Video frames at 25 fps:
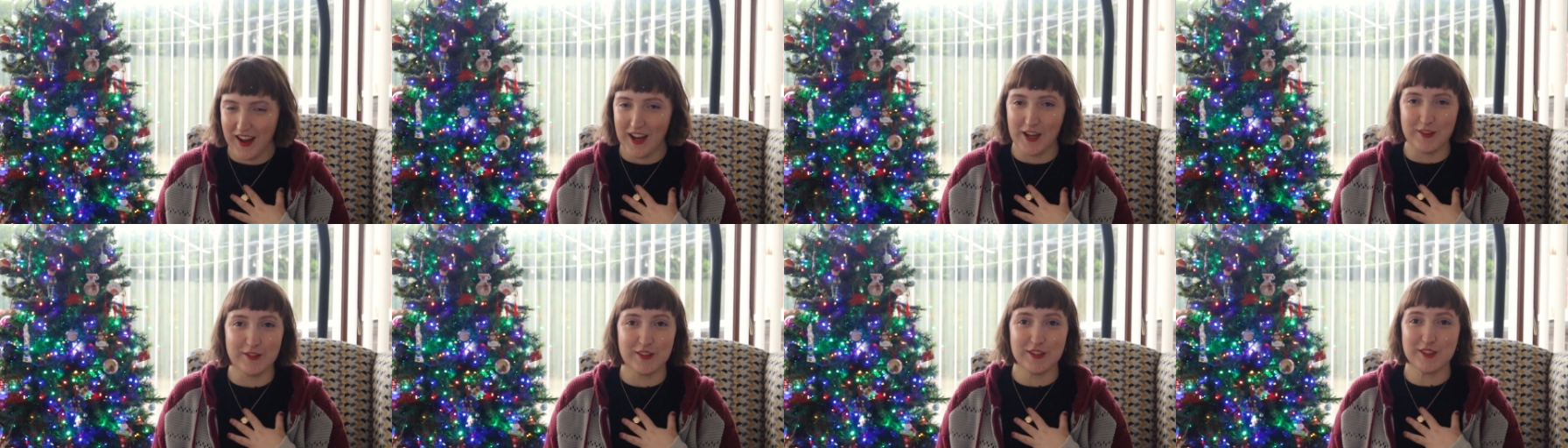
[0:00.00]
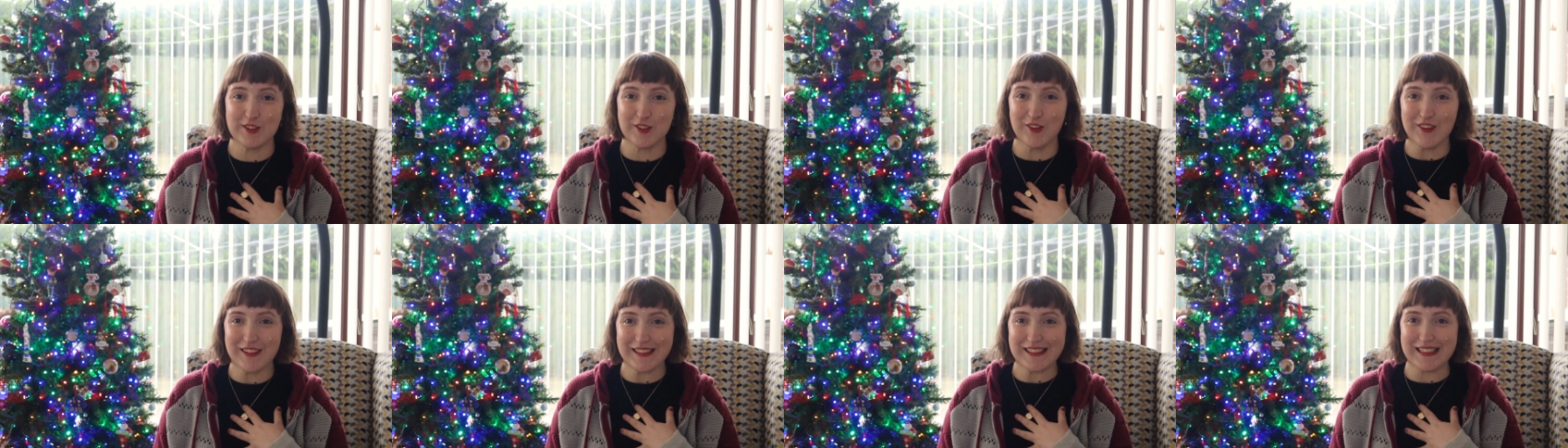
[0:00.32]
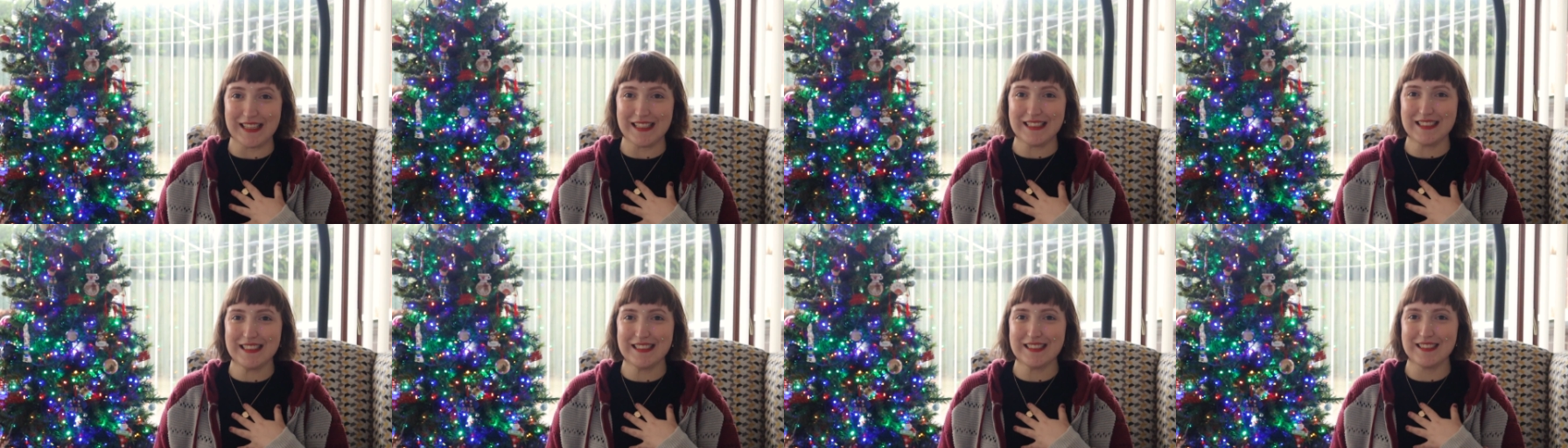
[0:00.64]
I'm just so
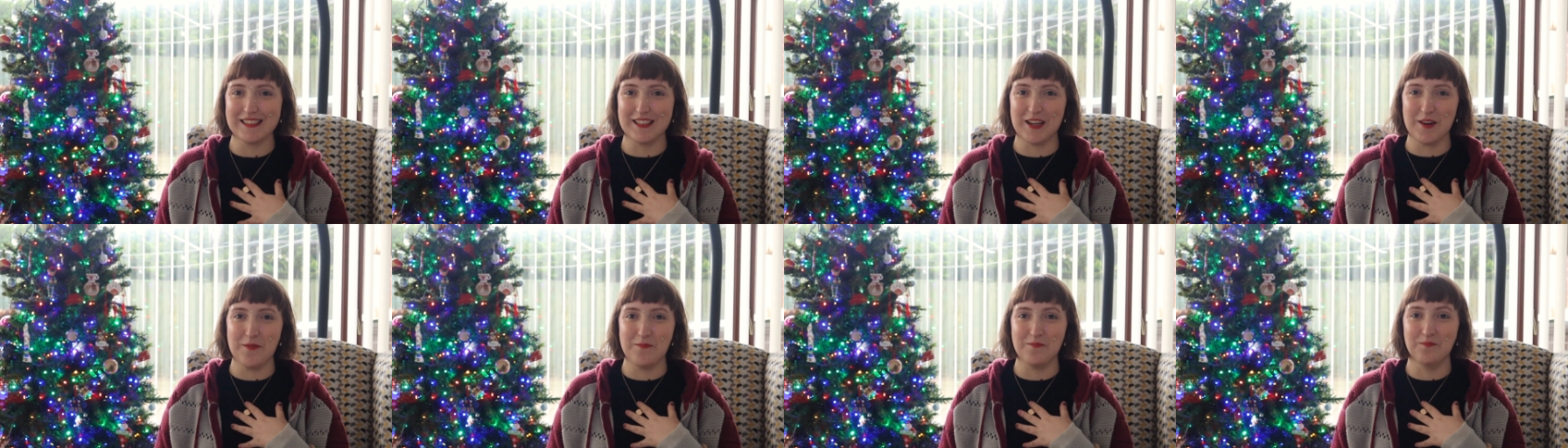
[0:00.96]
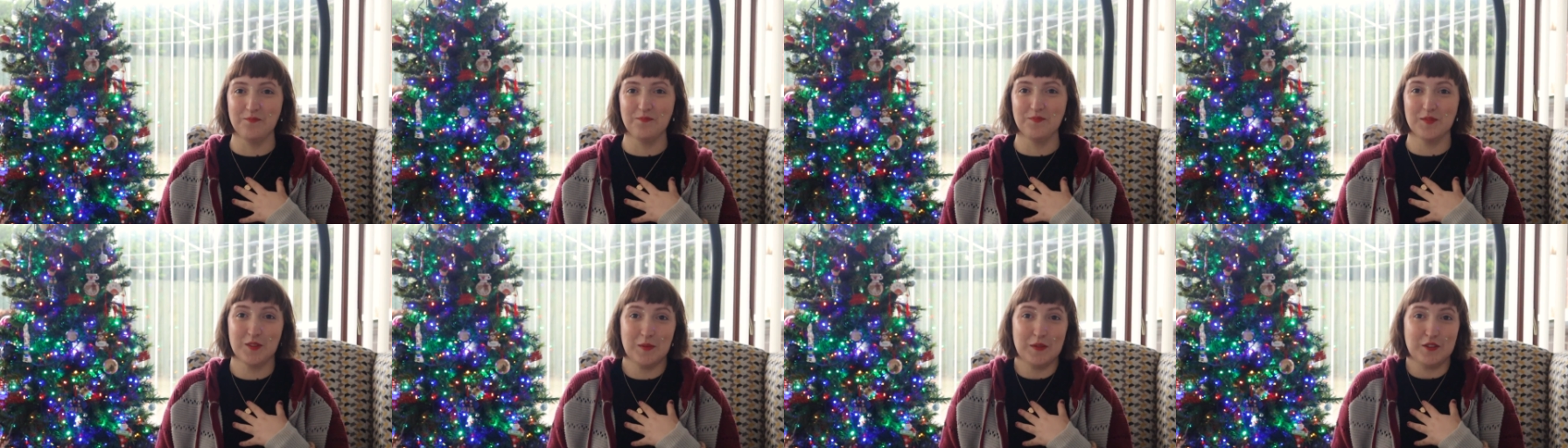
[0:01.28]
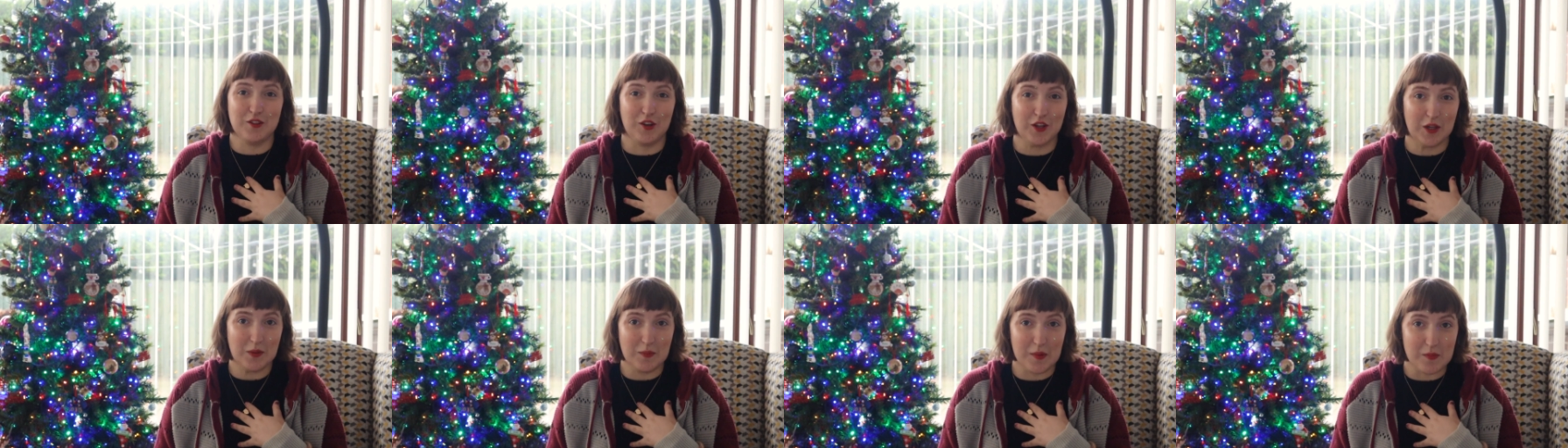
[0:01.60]
excited to be
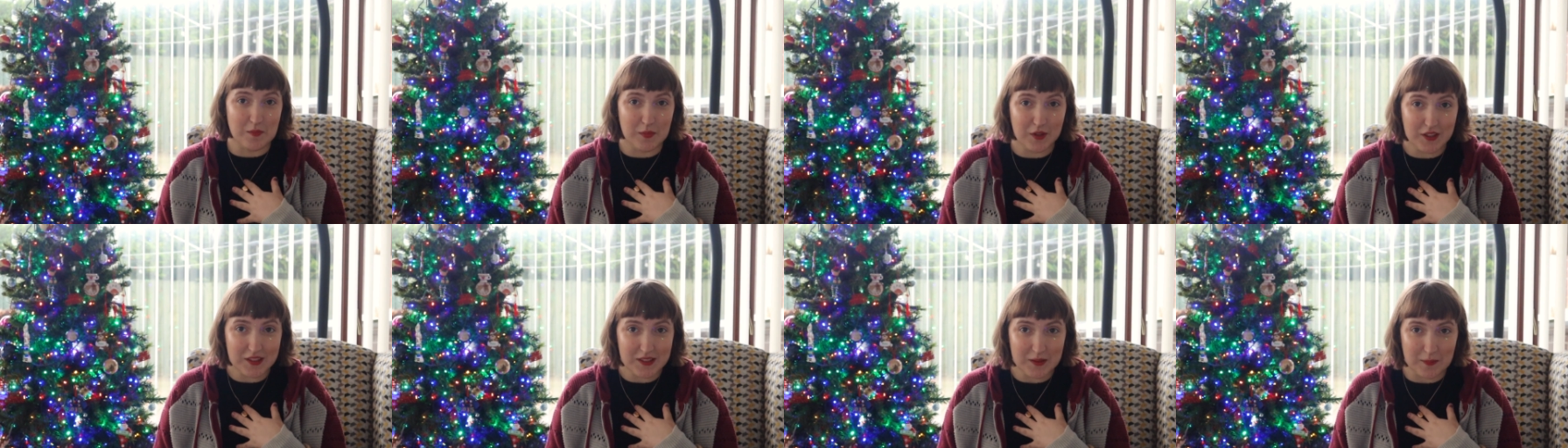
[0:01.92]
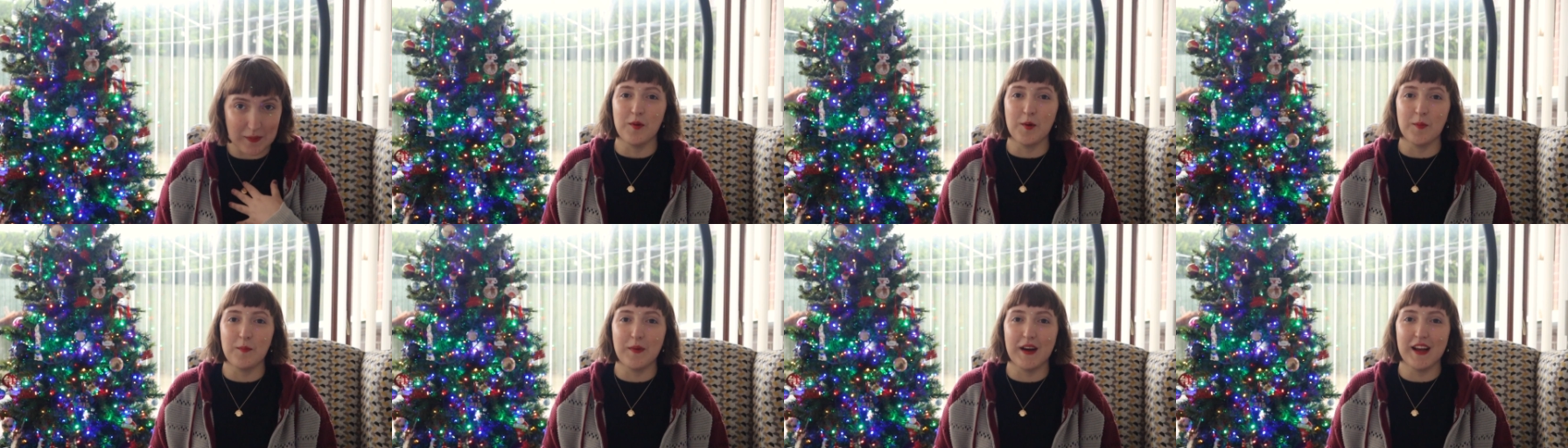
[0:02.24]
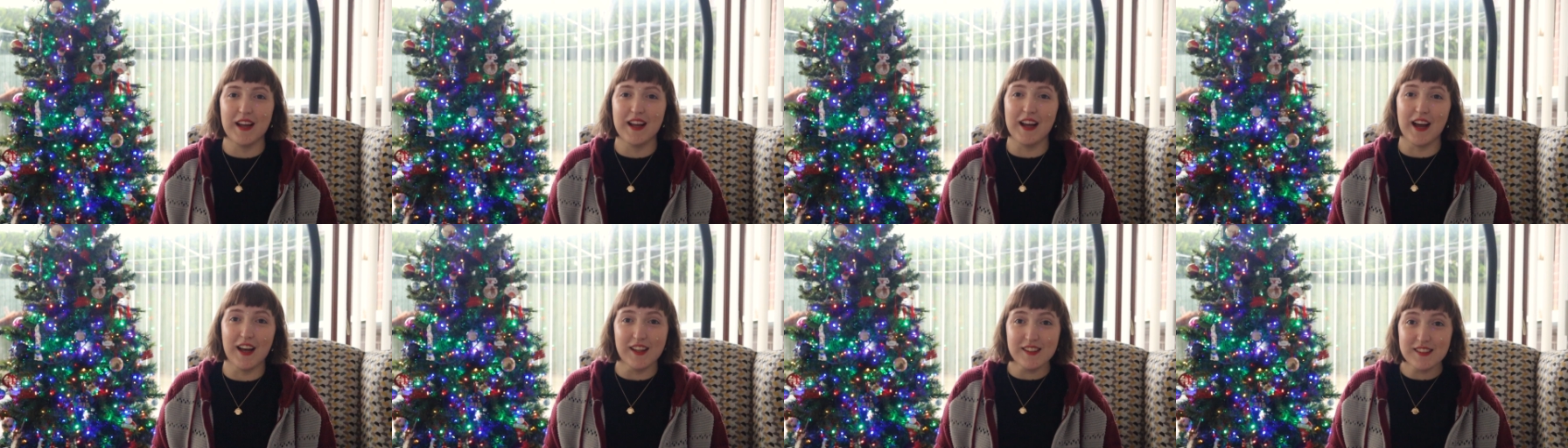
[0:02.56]
talking about books. But
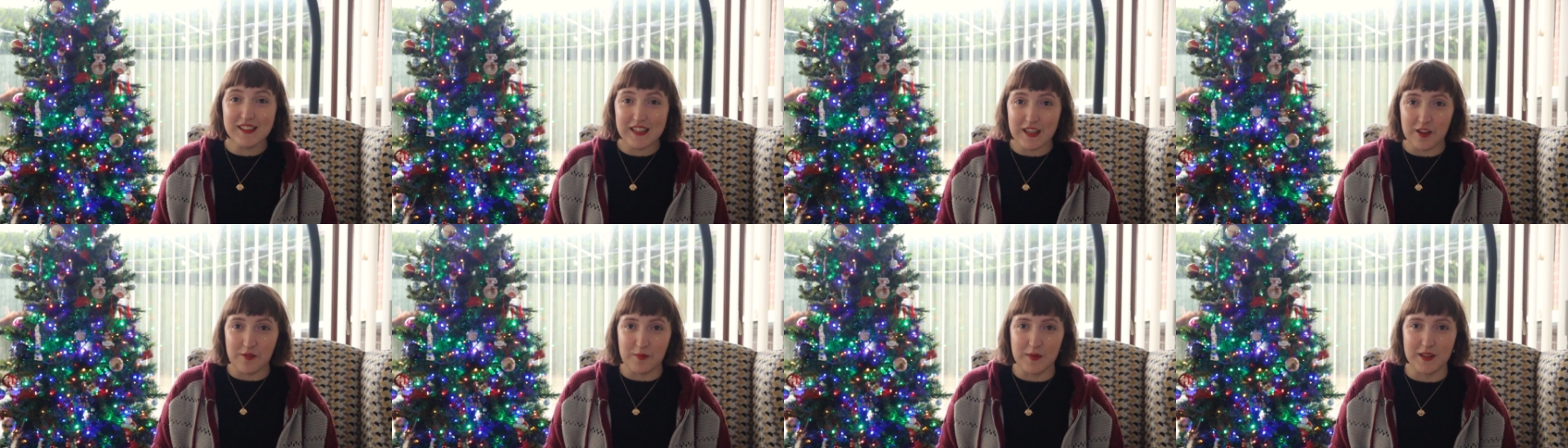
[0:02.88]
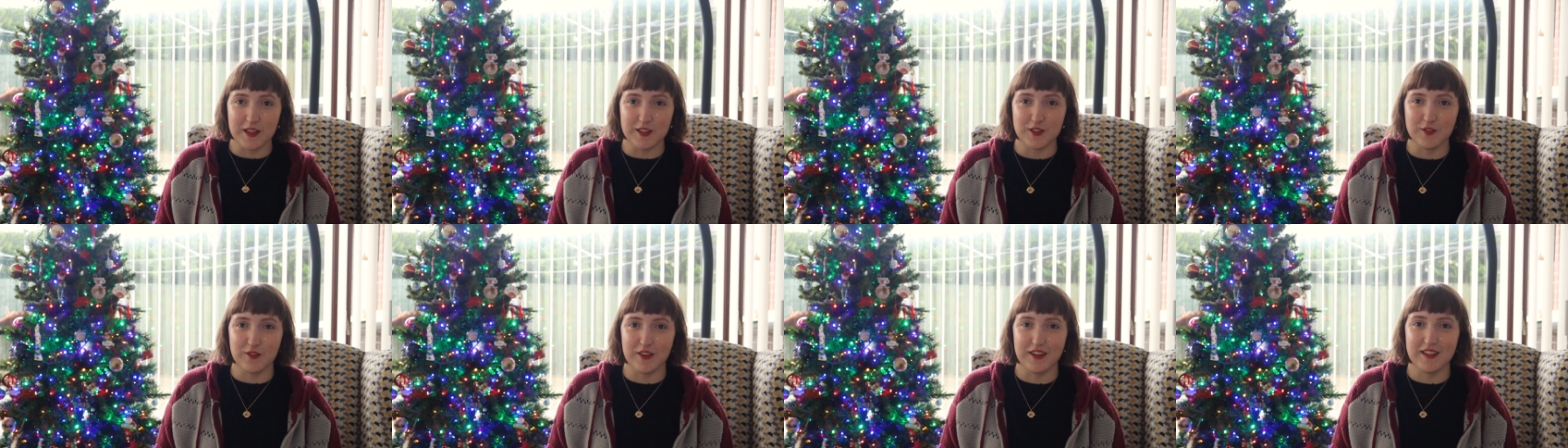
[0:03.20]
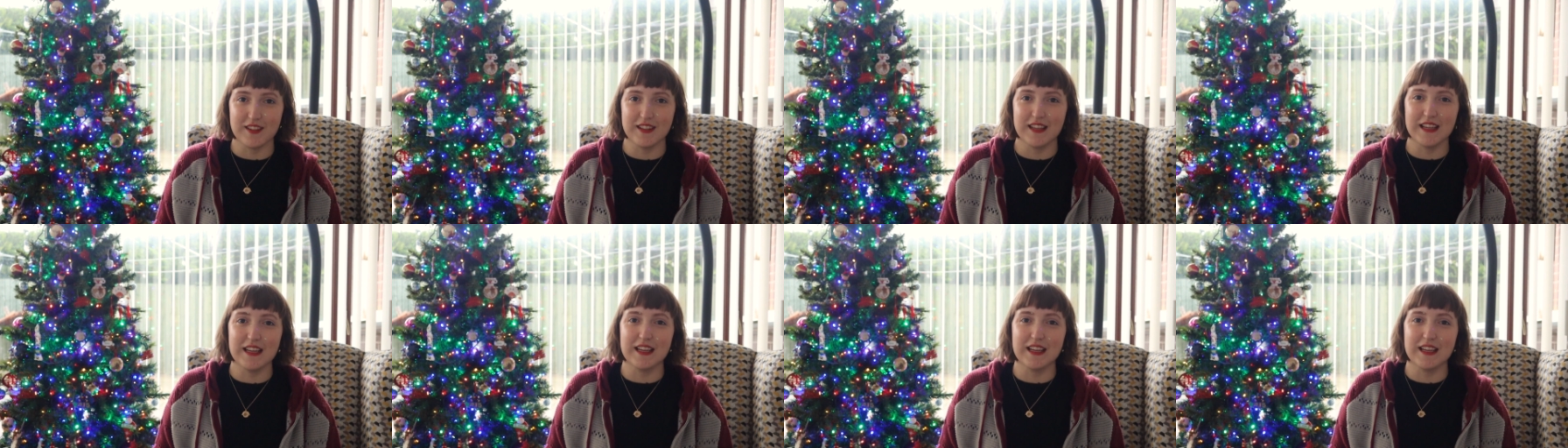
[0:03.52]
my aunt gave me this one.